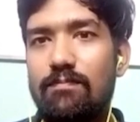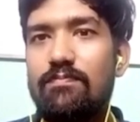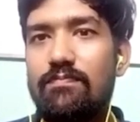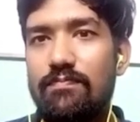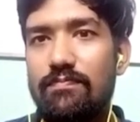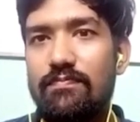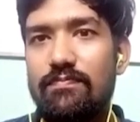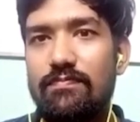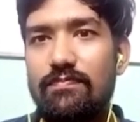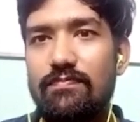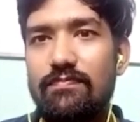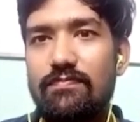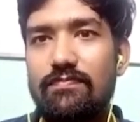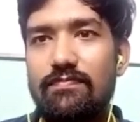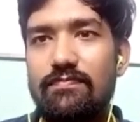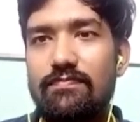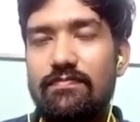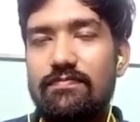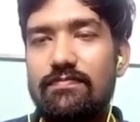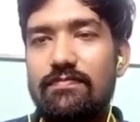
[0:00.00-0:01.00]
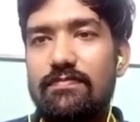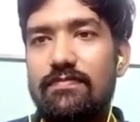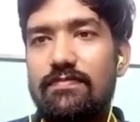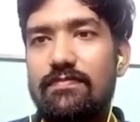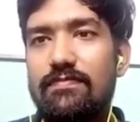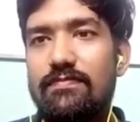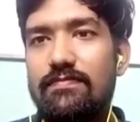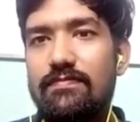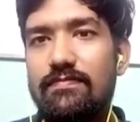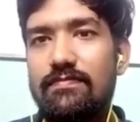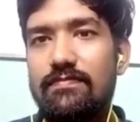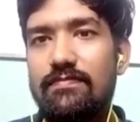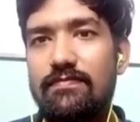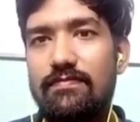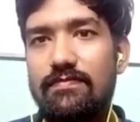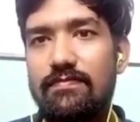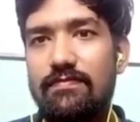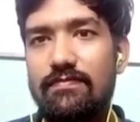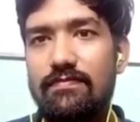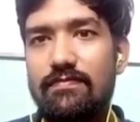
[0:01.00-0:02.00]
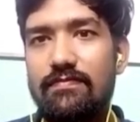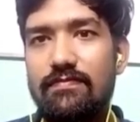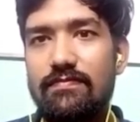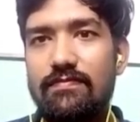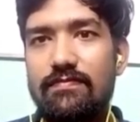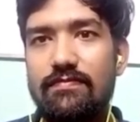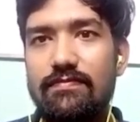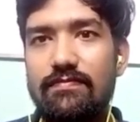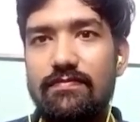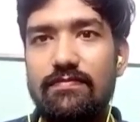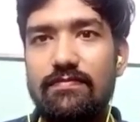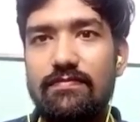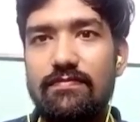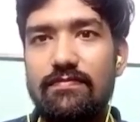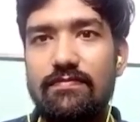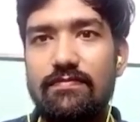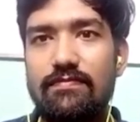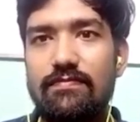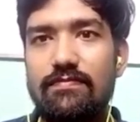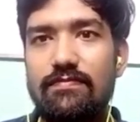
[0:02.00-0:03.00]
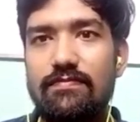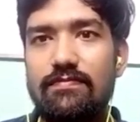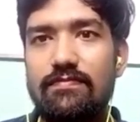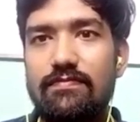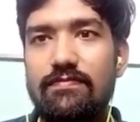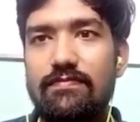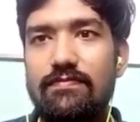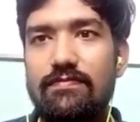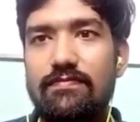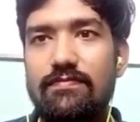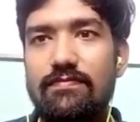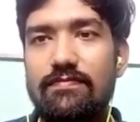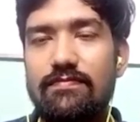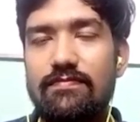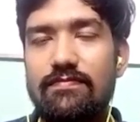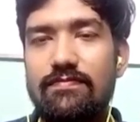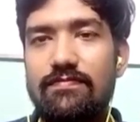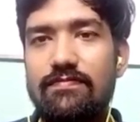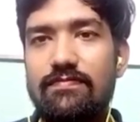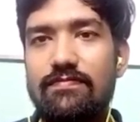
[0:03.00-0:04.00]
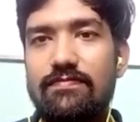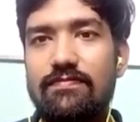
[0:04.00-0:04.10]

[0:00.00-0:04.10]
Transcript: (not speaking)